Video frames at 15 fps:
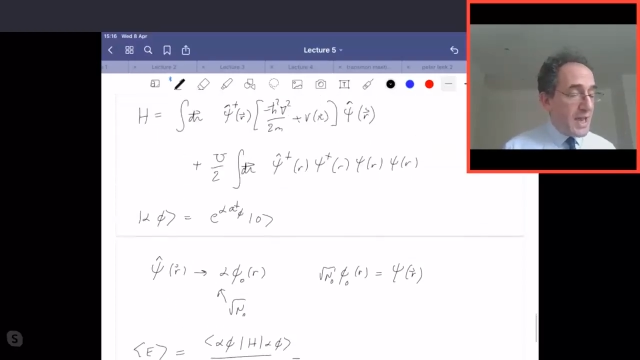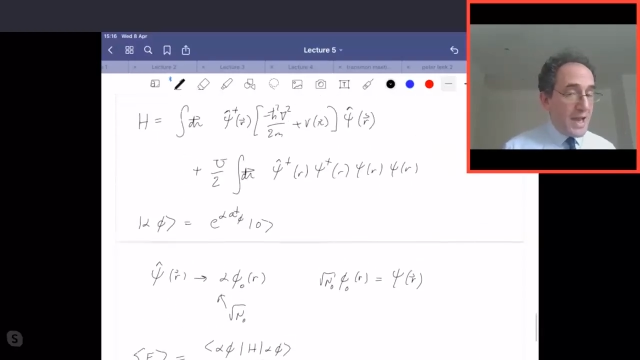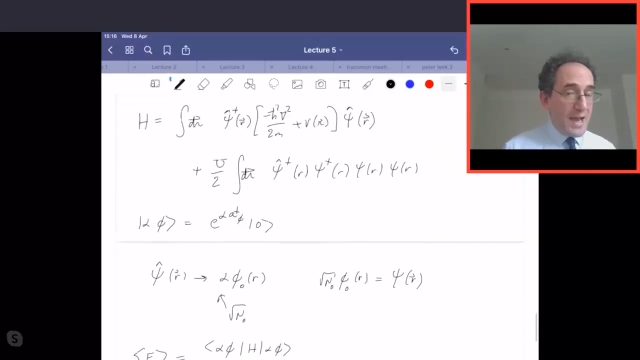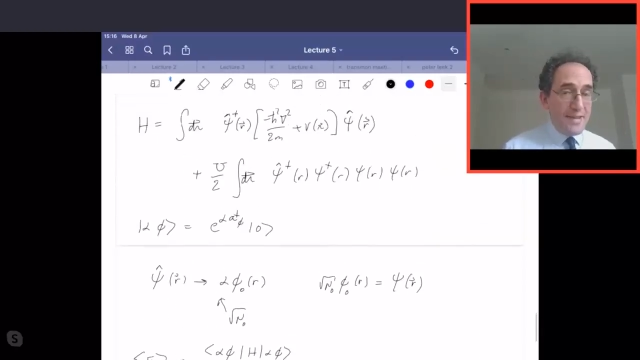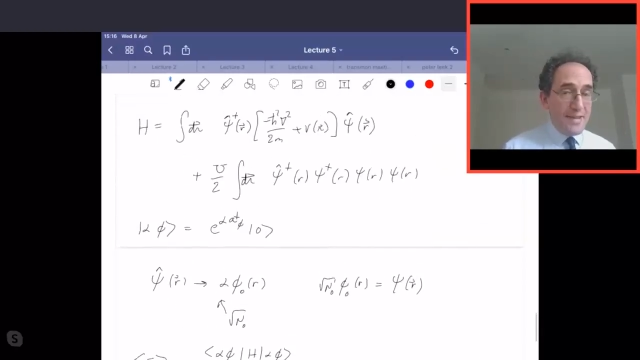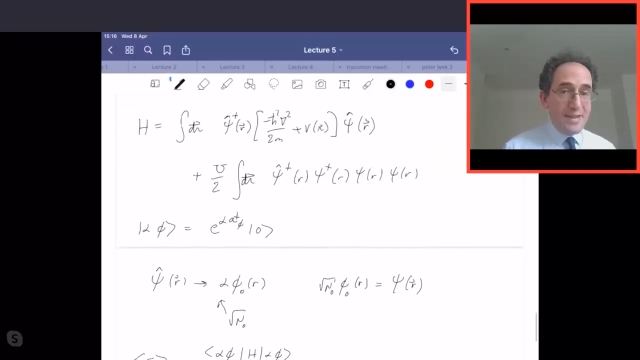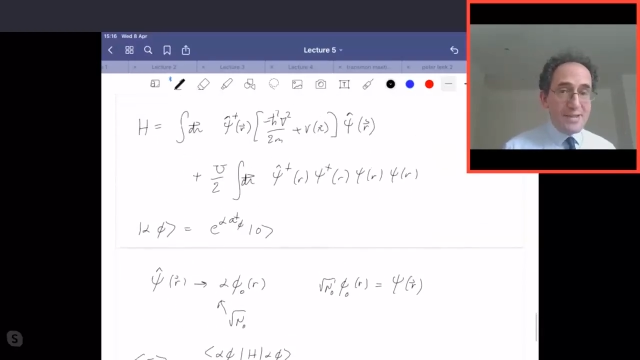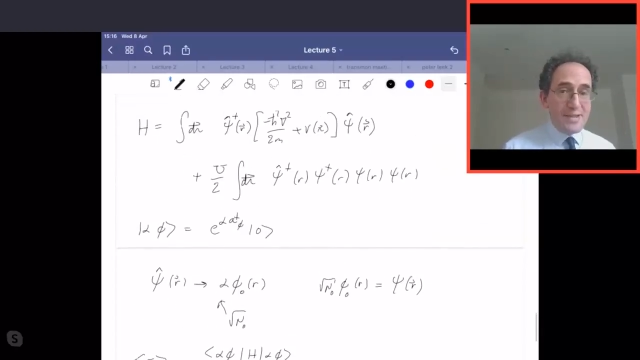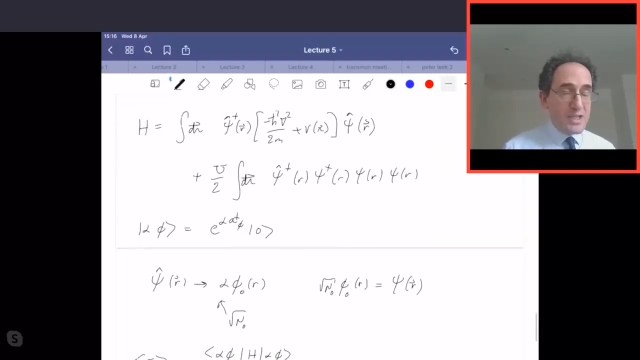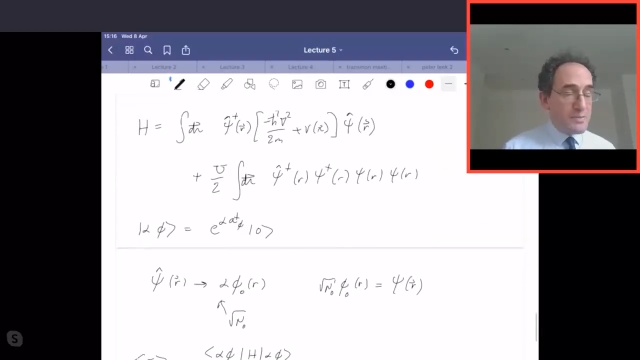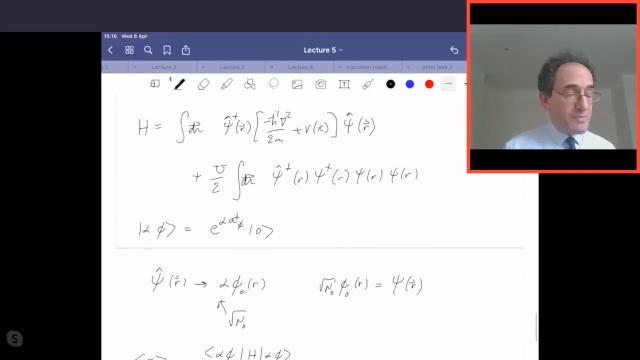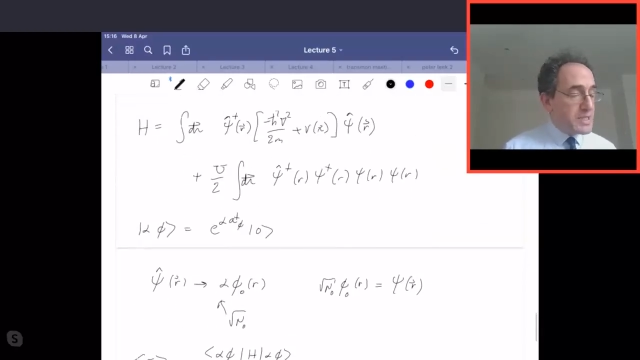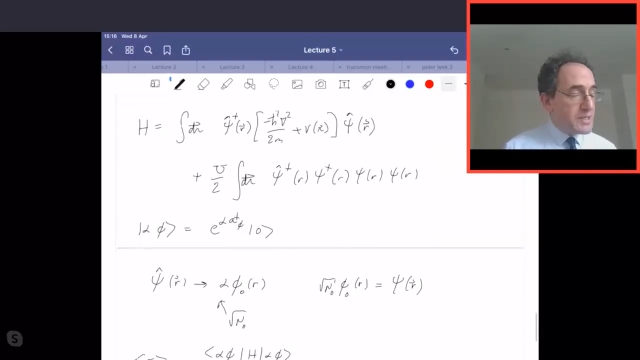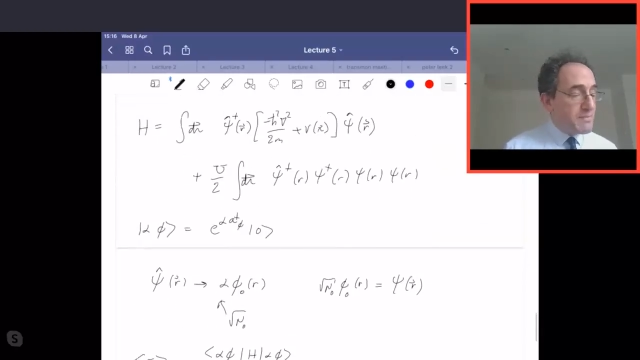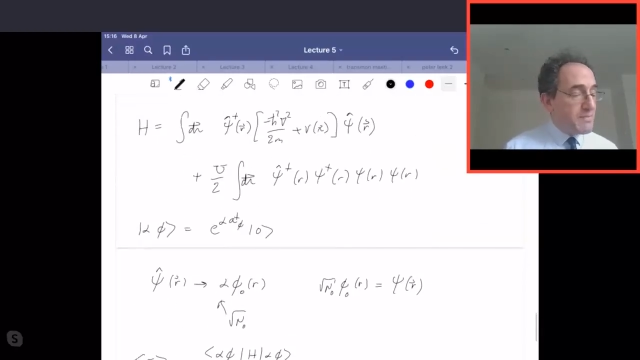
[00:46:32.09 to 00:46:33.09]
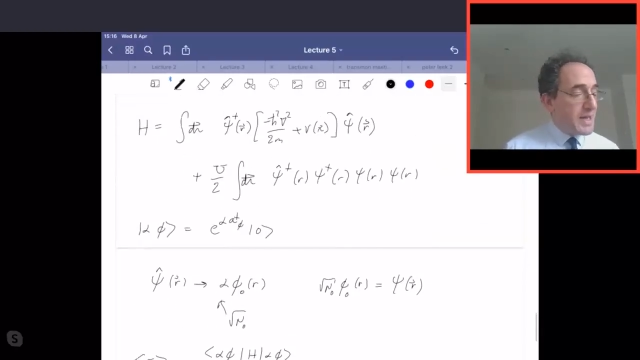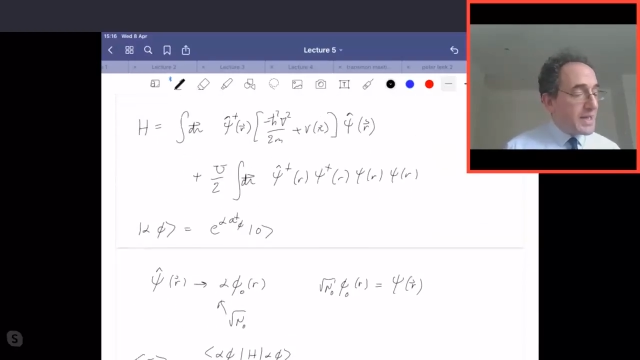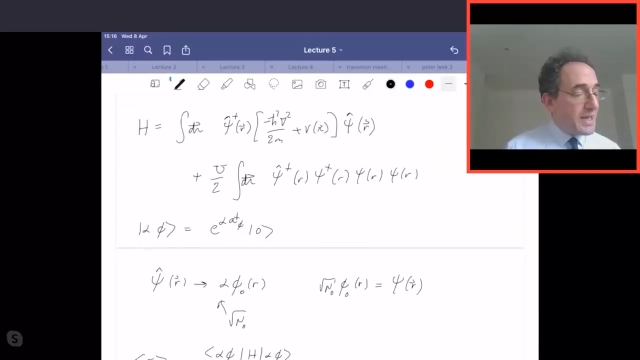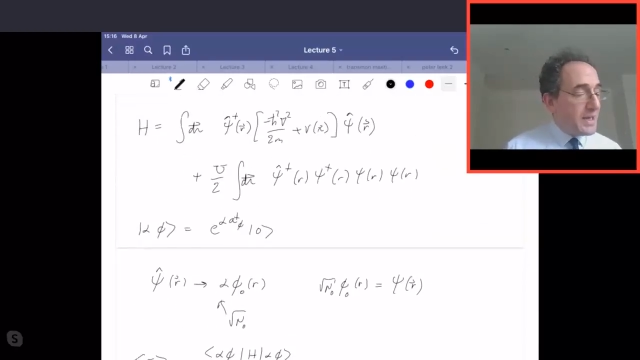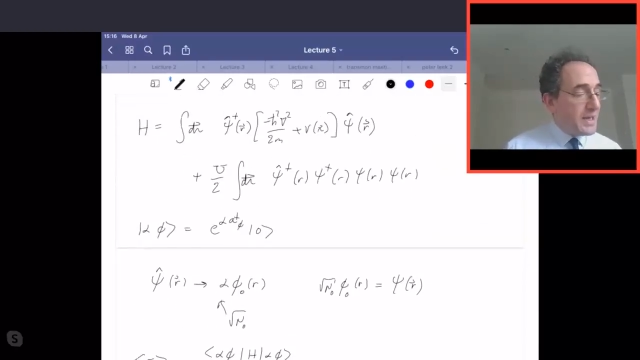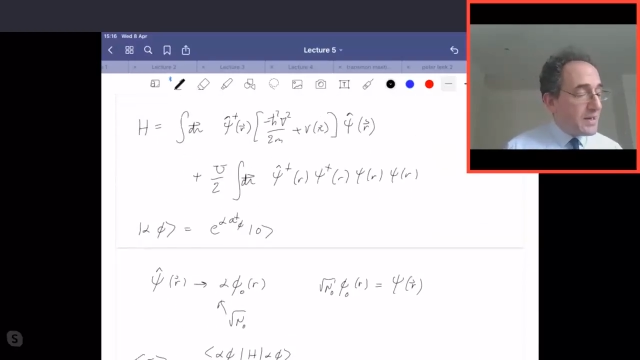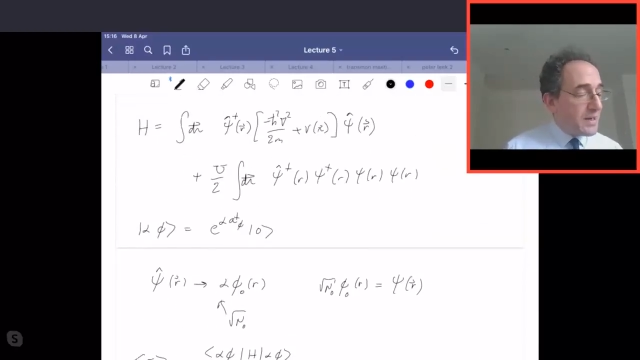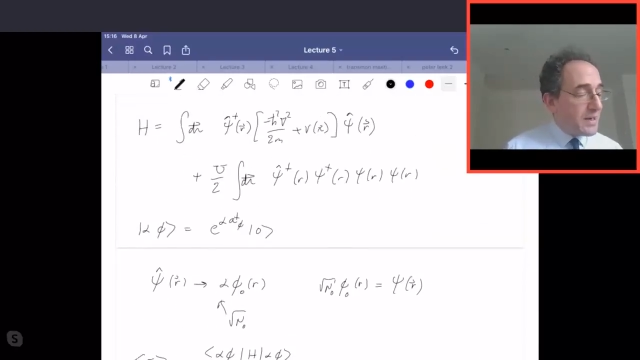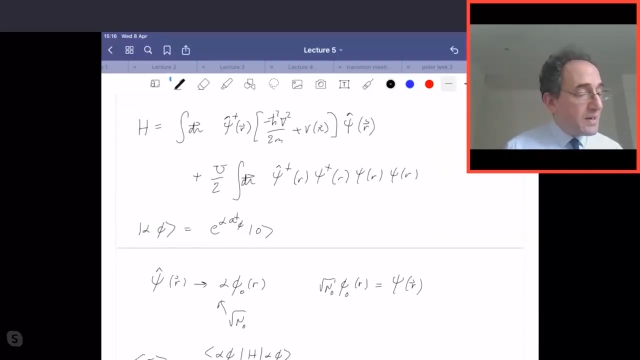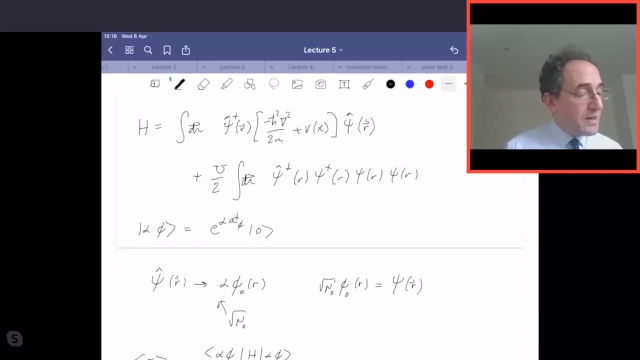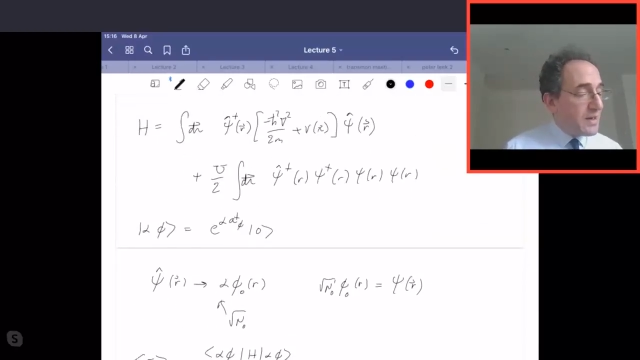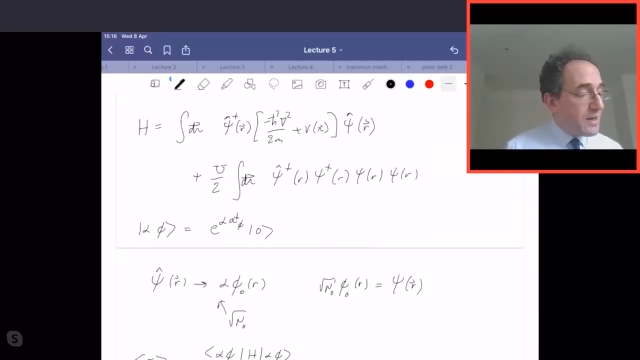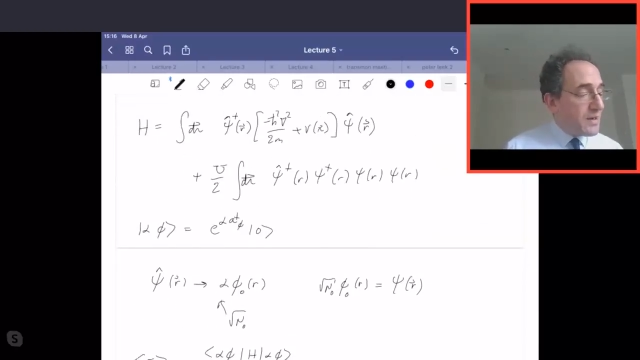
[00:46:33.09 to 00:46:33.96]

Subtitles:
and this expression back here